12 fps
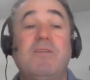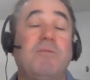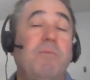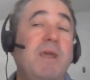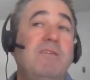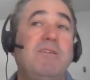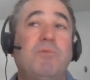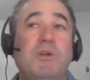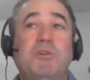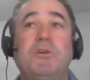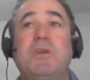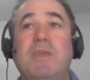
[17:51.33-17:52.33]
amazing
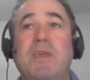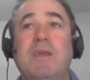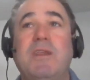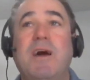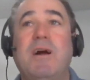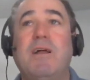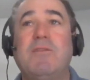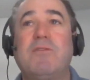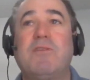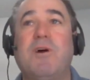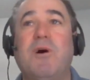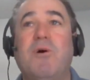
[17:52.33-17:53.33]
what you can get done.
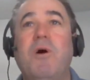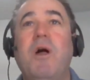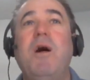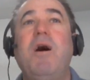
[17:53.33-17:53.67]
So